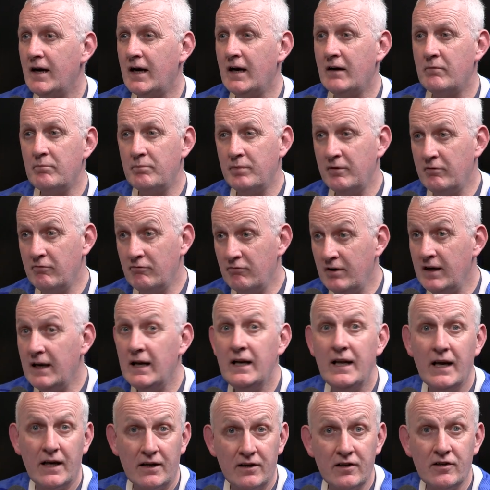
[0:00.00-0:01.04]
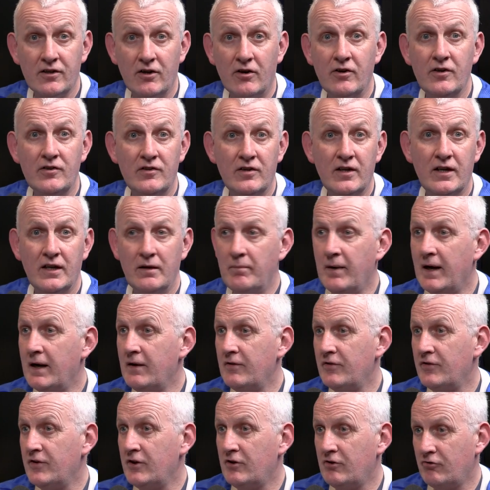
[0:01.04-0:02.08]
and being really excited
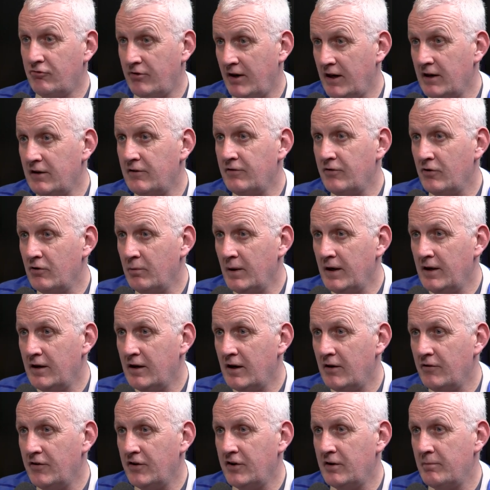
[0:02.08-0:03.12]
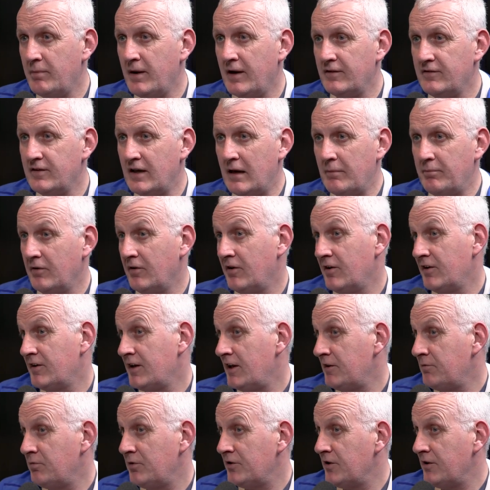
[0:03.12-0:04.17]
about the transfer window that's about to happen, because
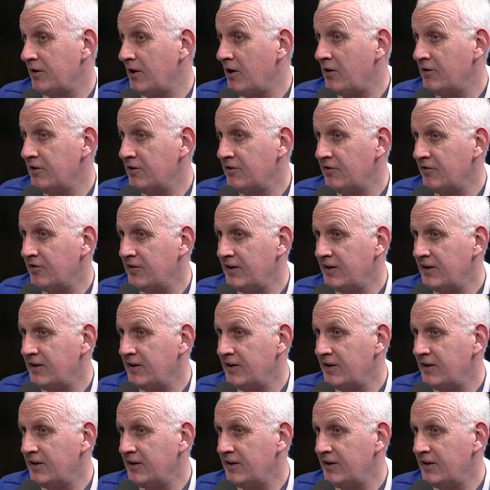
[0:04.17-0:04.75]
that's what the owners have